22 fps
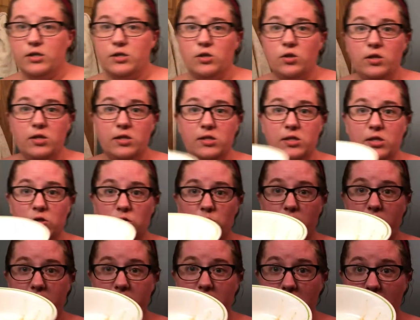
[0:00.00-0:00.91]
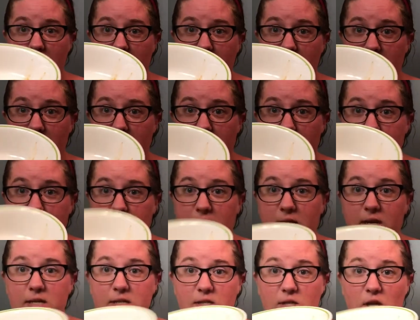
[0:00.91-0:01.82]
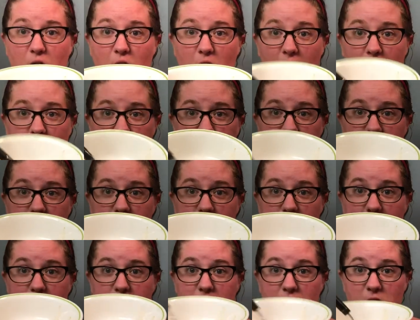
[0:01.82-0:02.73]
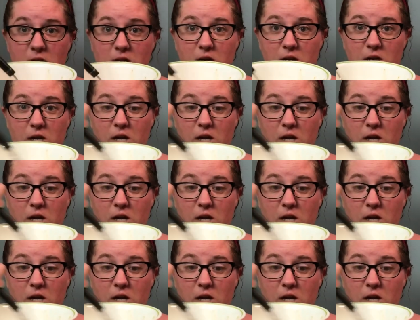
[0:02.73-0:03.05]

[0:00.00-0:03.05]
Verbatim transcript: So this is what I got. It's all in there.